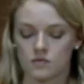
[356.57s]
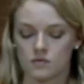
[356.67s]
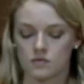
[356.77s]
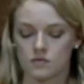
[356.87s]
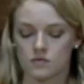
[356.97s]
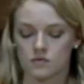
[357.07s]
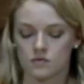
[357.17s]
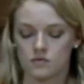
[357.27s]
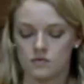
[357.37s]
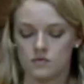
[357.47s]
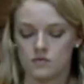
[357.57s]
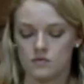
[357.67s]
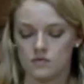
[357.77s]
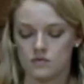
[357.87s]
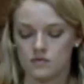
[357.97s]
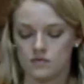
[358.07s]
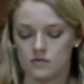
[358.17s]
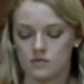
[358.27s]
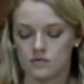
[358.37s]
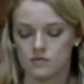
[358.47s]

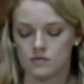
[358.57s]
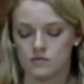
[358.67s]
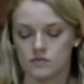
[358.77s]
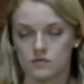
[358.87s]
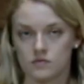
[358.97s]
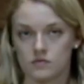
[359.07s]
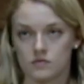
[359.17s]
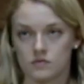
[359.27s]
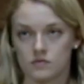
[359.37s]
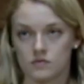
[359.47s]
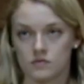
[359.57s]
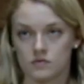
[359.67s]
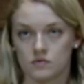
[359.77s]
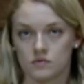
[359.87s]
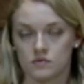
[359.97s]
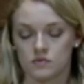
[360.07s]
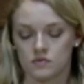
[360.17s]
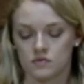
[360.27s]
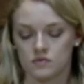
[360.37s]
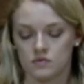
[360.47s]

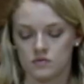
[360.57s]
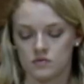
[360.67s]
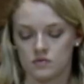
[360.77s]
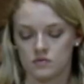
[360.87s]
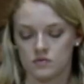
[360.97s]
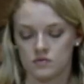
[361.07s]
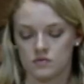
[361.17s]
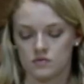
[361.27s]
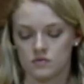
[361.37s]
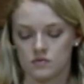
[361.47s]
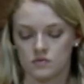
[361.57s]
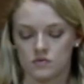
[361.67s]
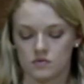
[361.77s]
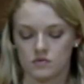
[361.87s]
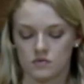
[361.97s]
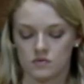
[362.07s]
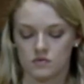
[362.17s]
(silent)